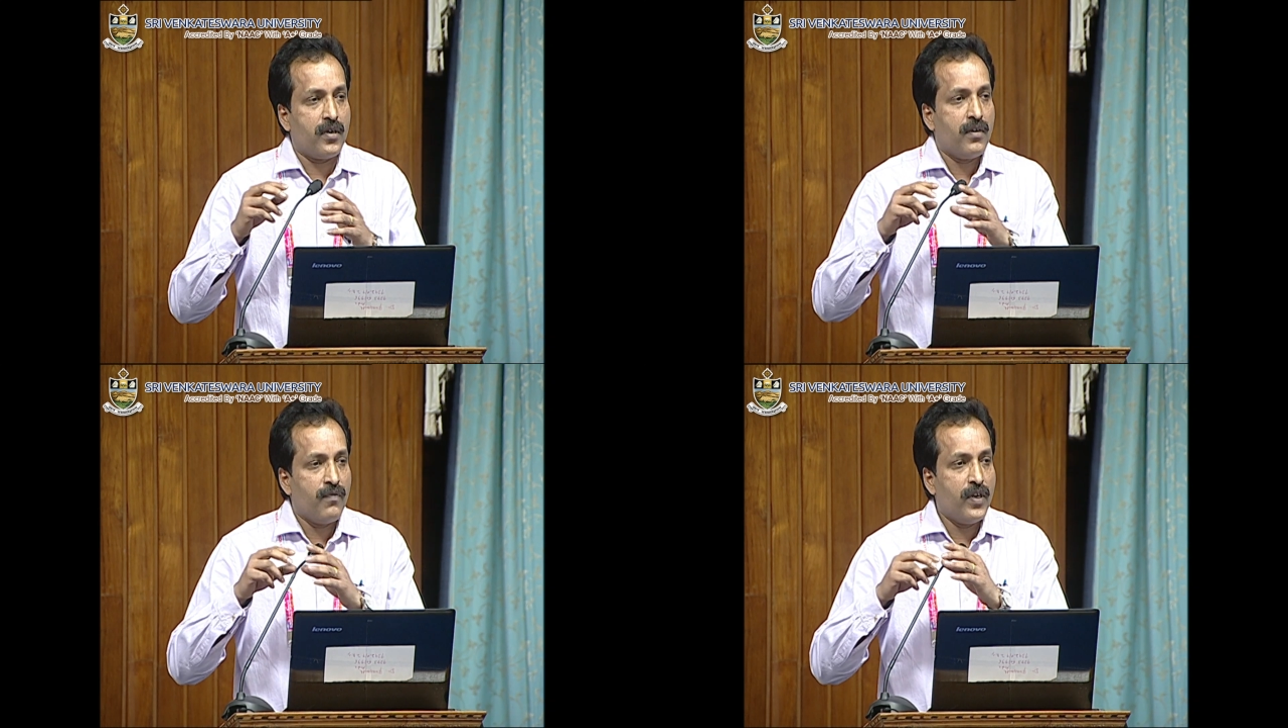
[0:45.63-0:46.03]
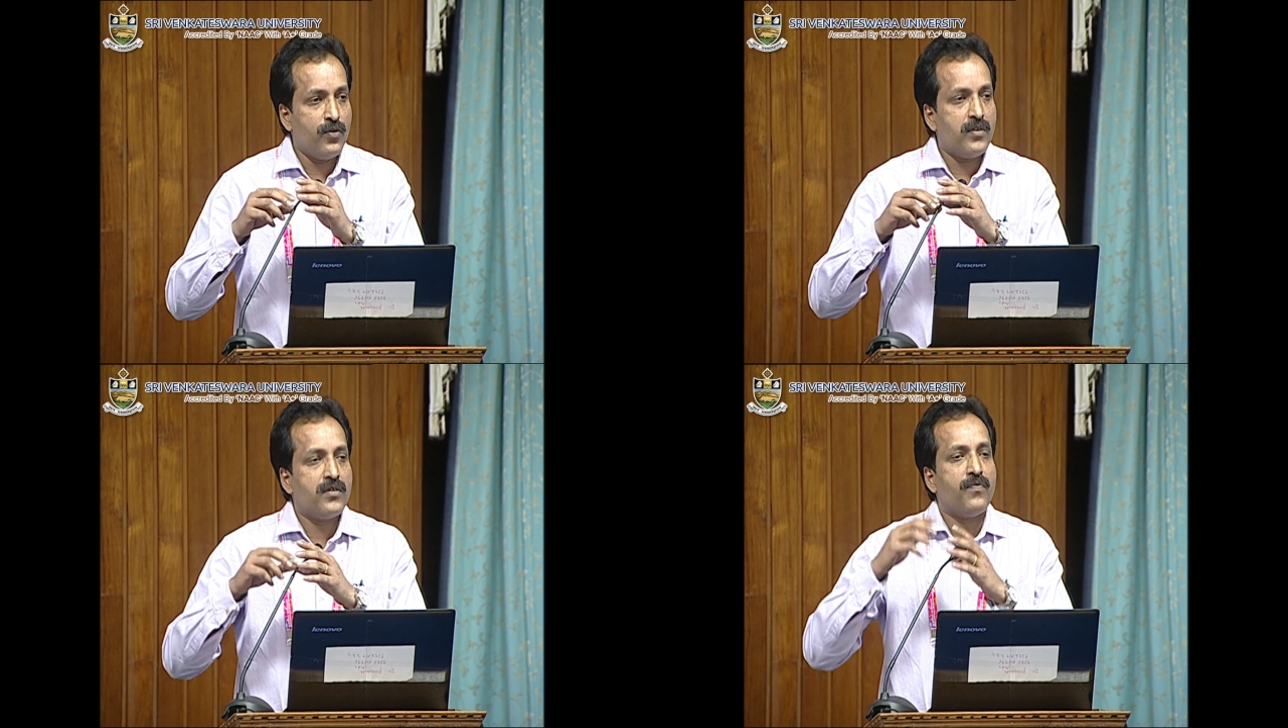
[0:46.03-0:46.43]
When
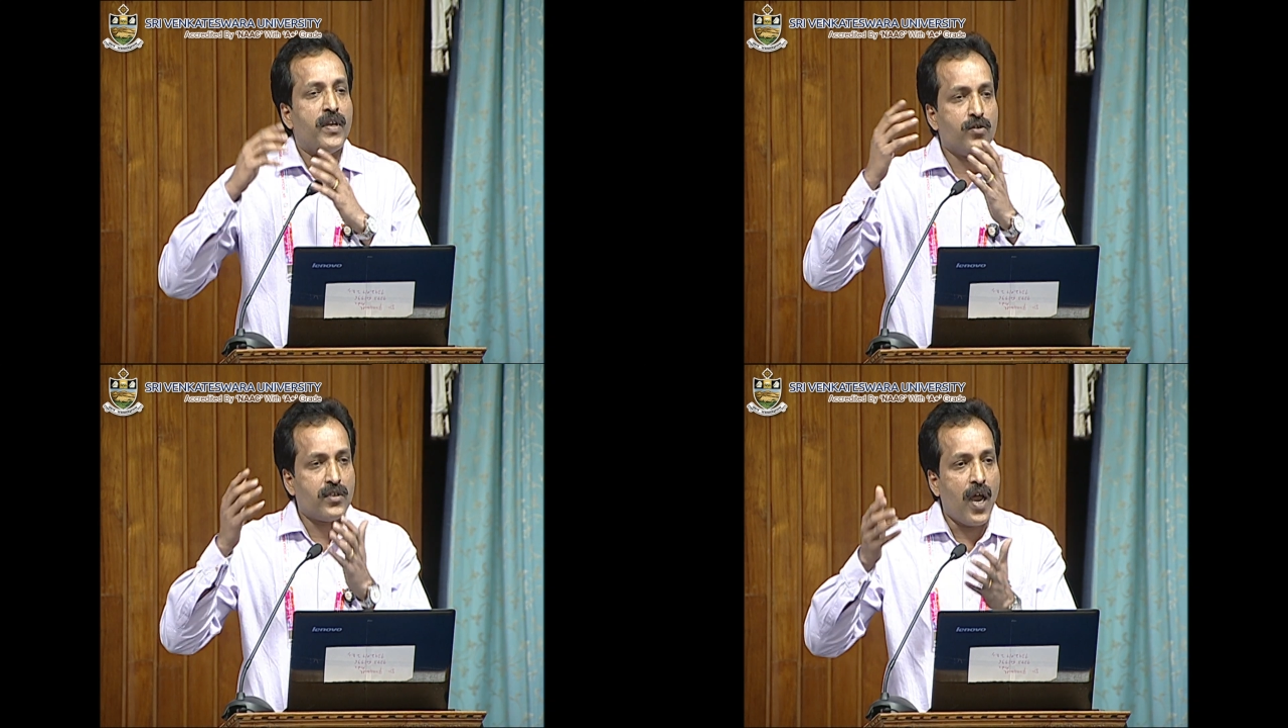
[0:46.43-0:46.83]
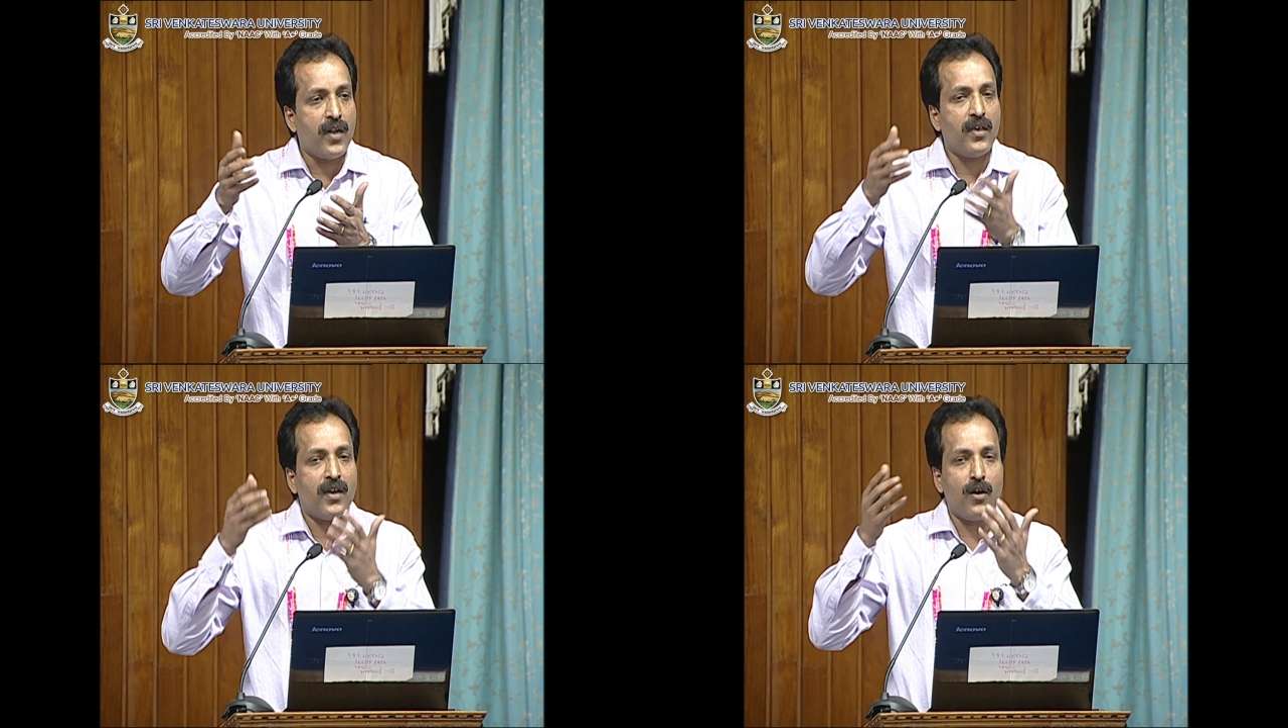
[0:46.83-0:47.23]
you stand
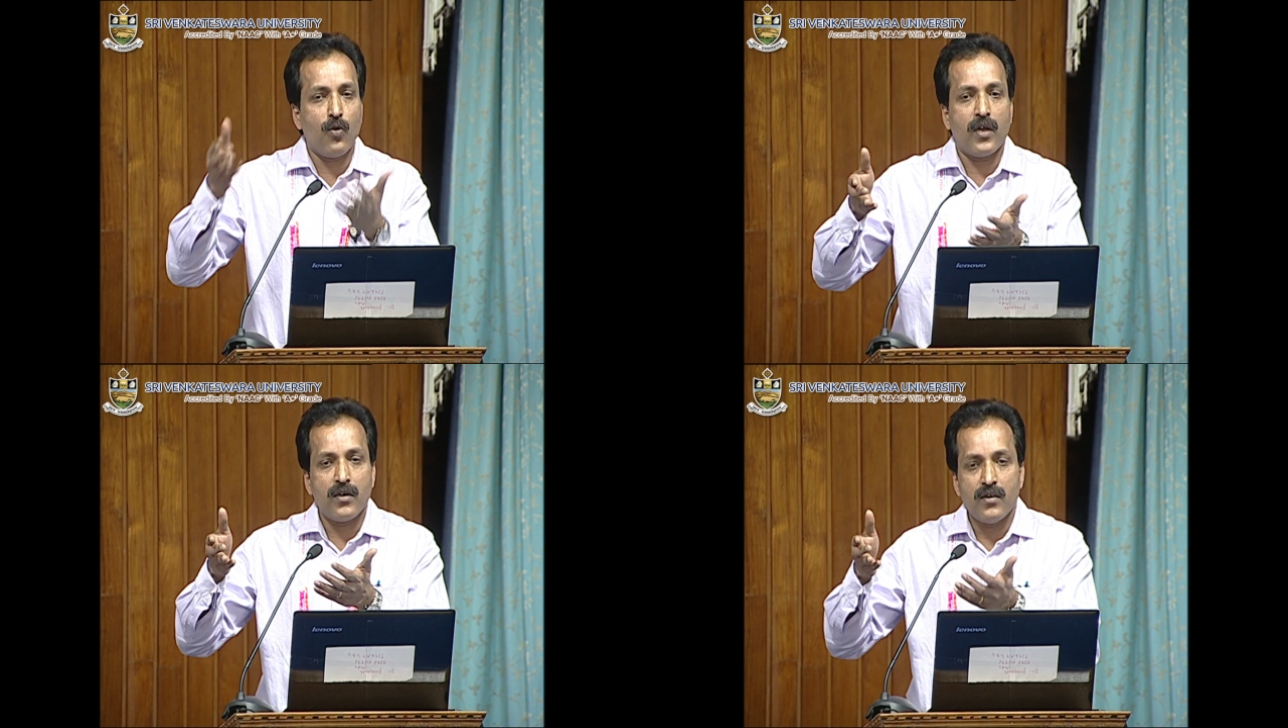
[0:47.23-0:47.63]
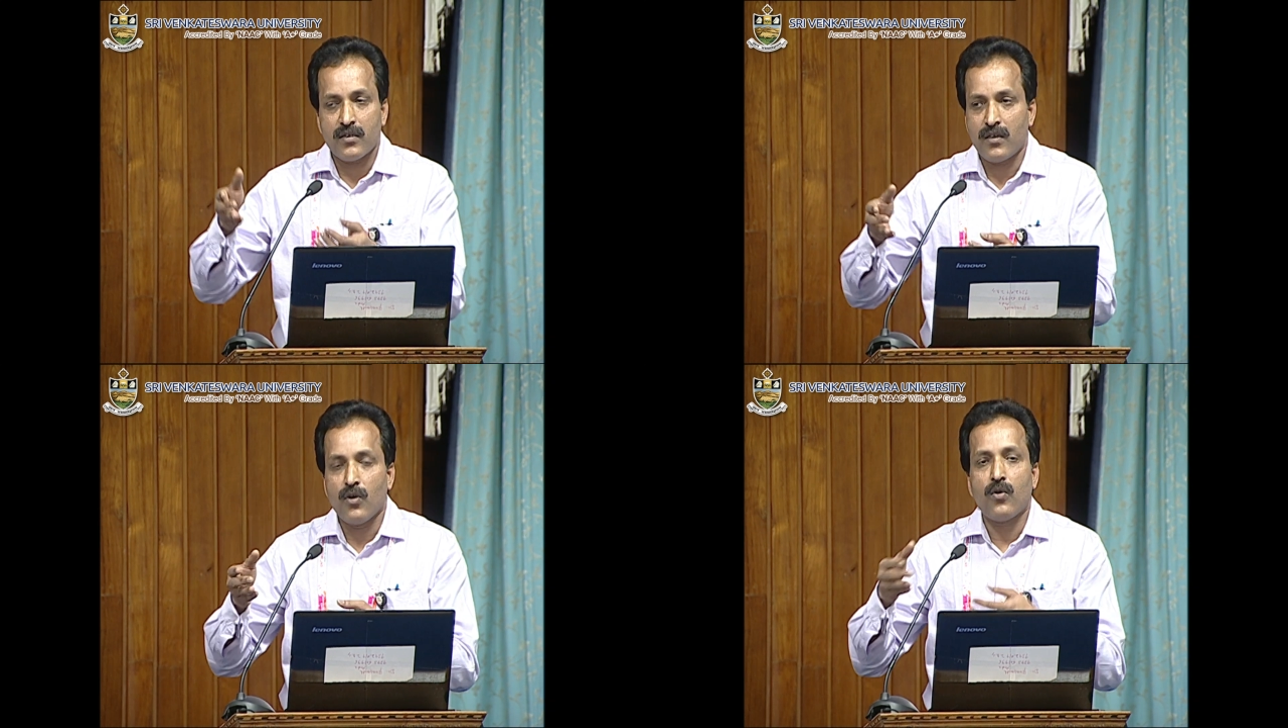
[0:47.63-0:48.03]
there and look at Earth,
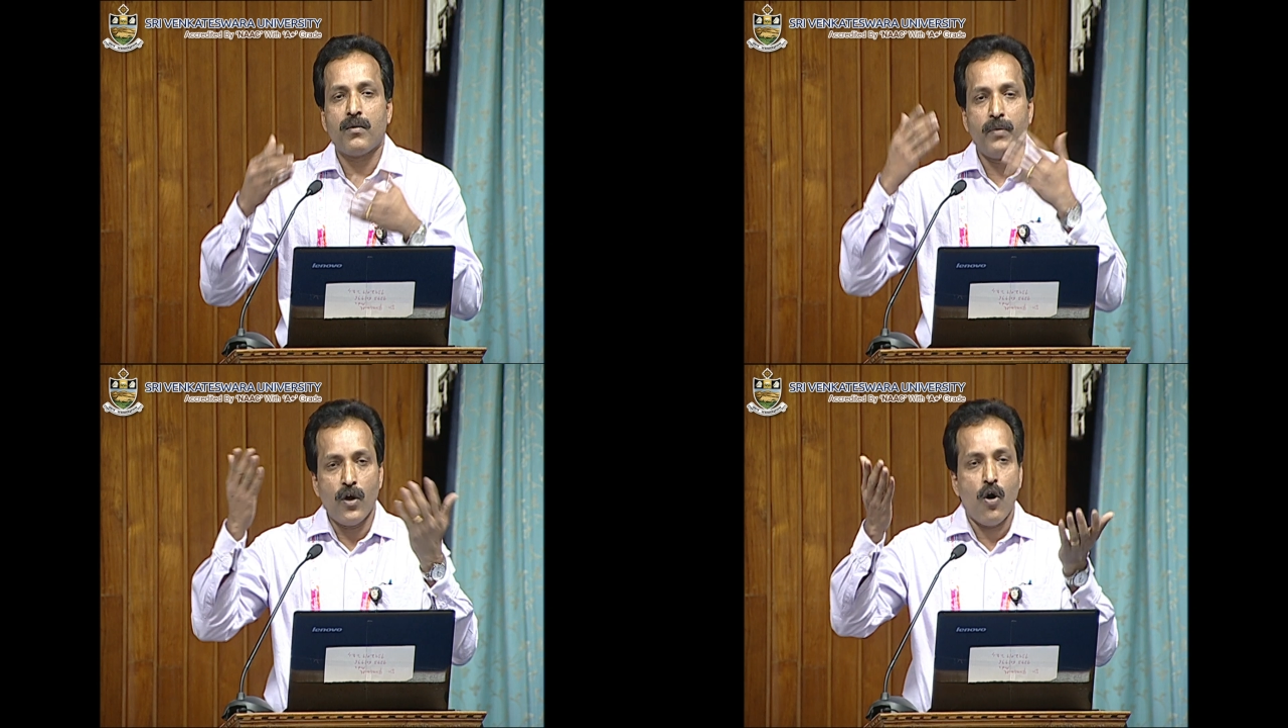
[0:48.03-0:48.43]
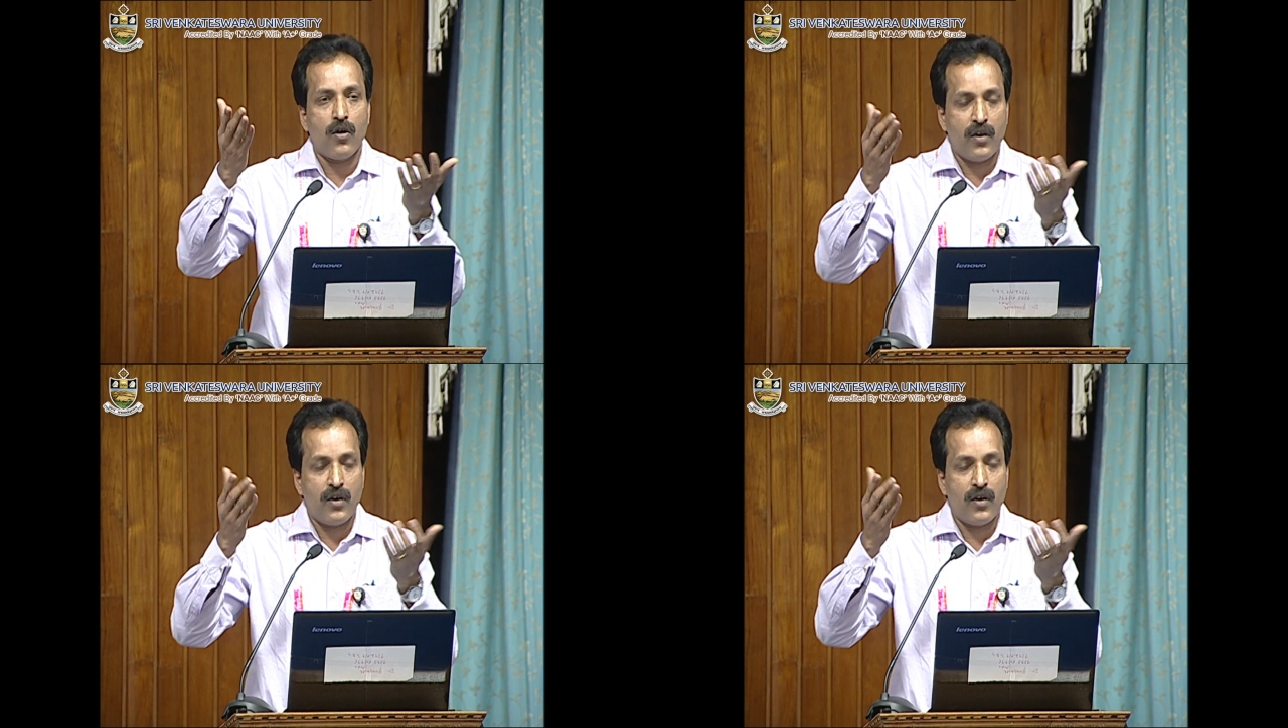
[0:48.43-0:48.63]
look beyond,